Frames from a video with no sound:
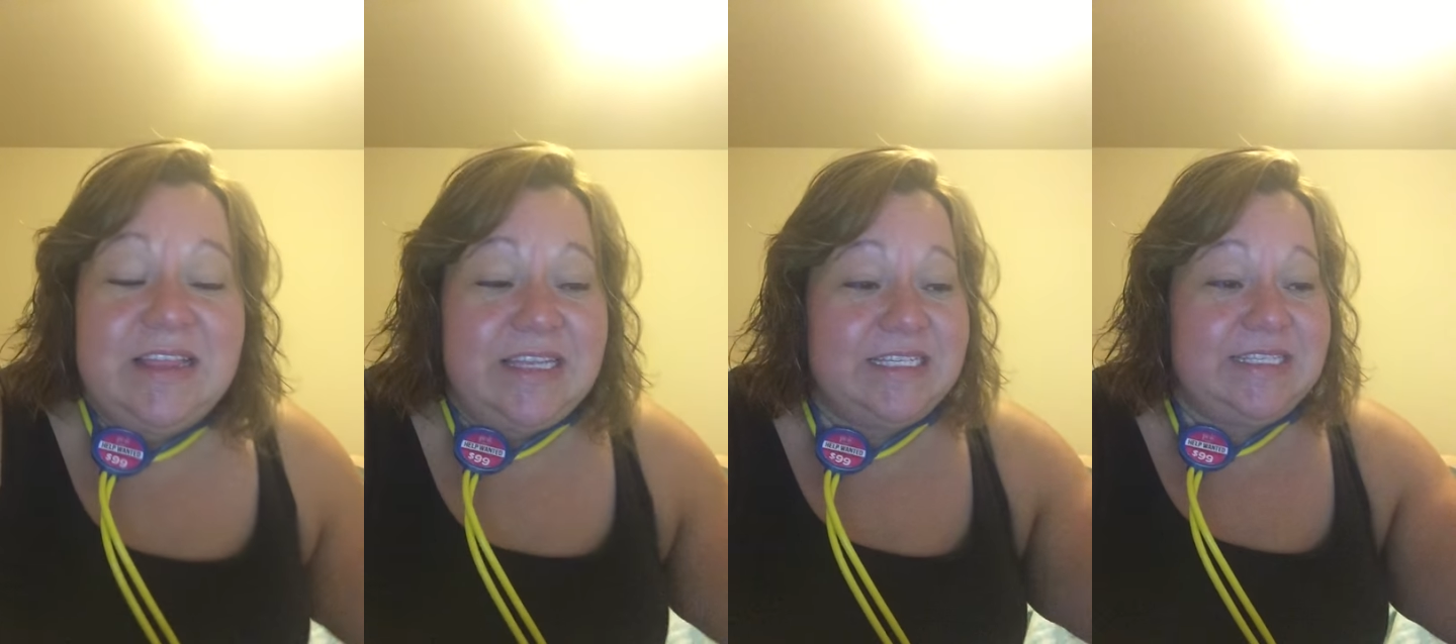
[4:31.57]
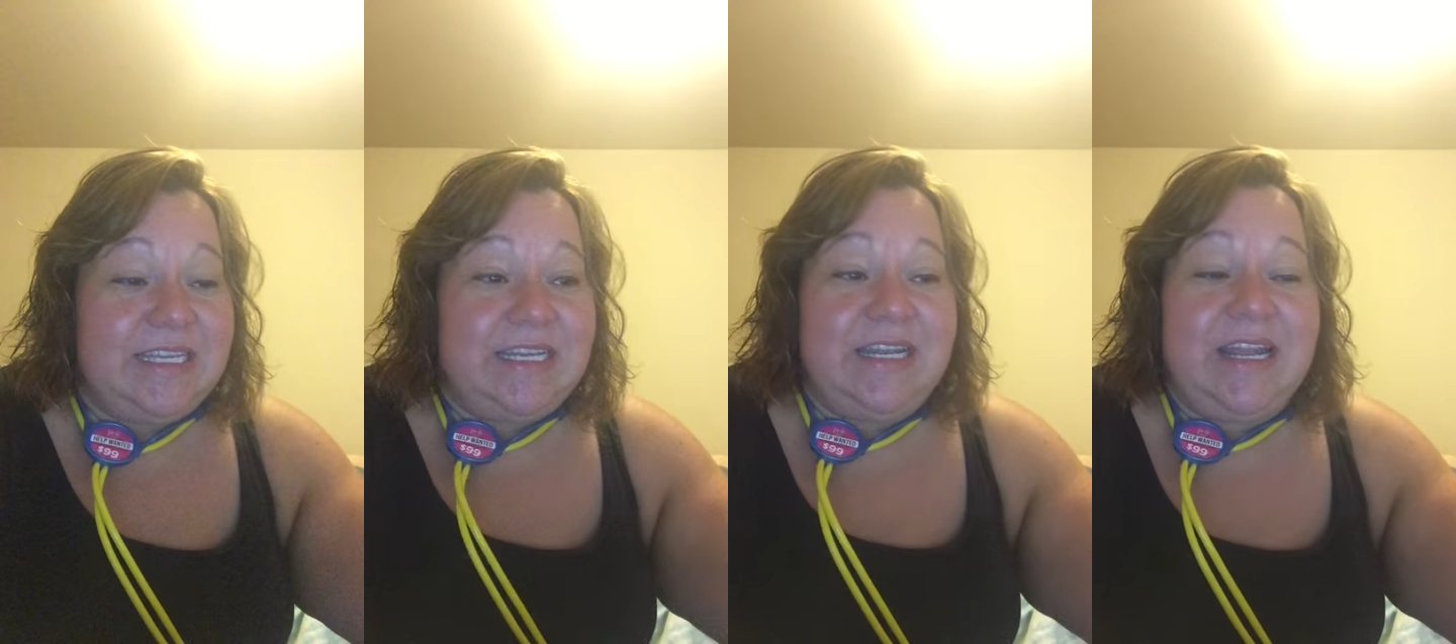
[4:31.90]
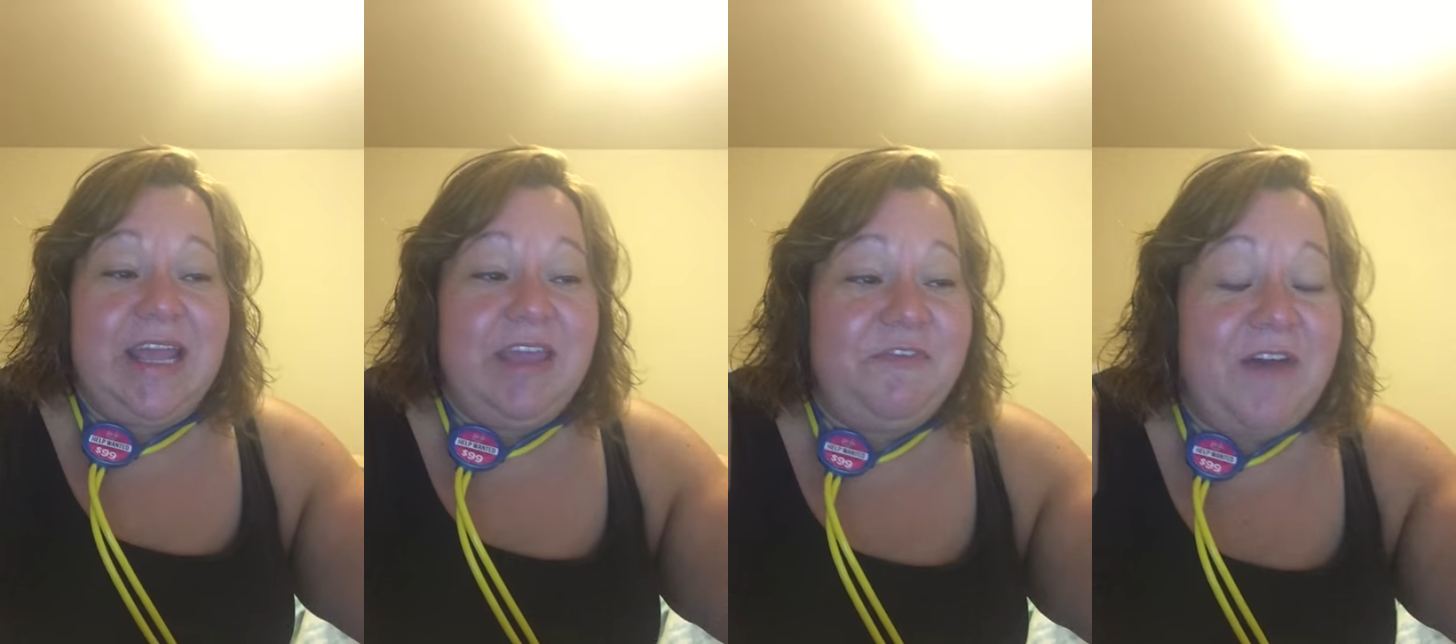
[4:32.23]
listen,
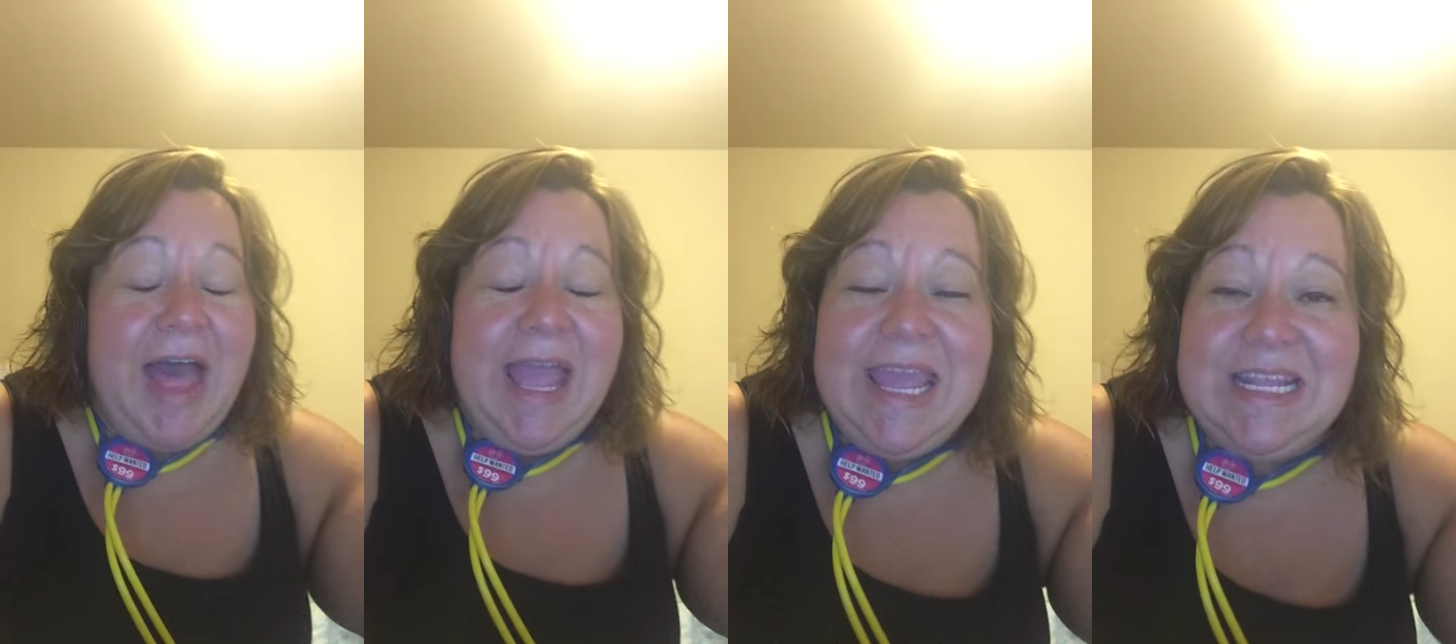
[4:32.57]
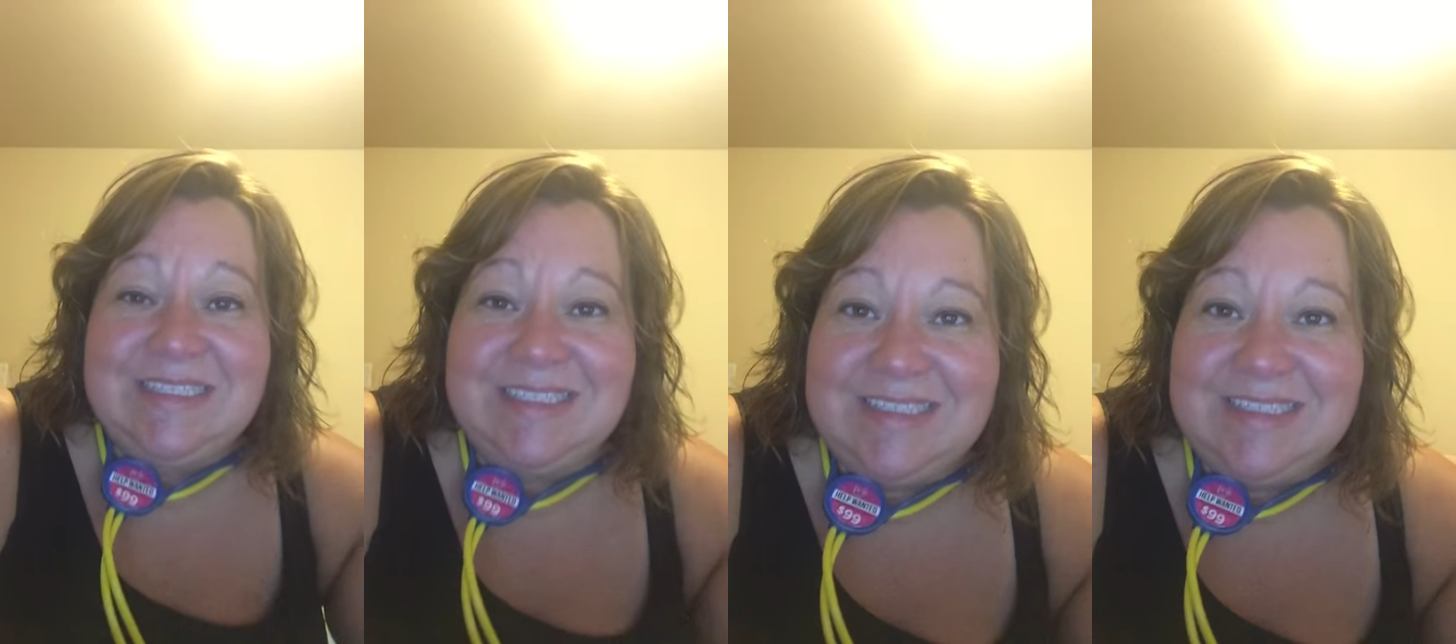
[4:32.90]
if I get